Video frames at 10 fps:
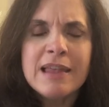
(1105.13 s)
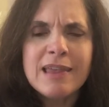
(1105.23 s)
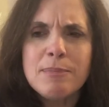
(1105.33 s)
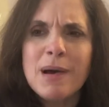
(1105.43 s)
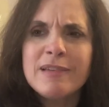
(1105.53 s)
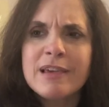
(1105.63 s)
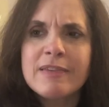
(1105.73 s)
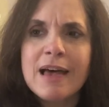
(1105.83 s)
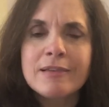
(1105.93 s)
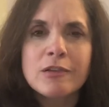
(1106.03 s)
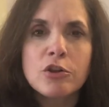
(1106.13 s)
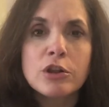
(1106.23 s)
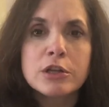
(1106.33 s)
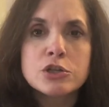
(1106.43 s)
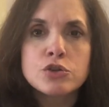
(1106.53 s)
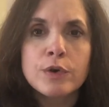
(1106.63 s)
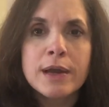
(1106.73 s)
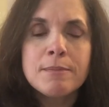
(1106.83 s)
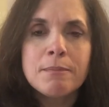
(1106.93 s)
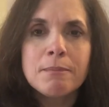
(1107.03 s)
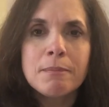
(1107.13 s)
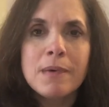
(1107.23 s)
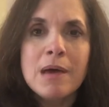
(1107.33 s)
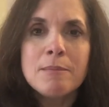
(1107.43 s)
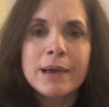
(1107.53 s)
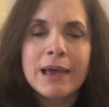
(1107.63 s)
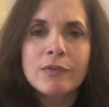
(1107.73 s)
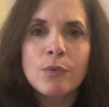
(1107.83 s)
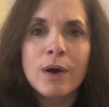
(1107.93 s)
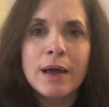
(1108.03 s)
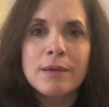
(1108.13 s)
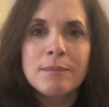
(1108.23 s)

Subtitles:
They might say that's a little extreme, but guess what?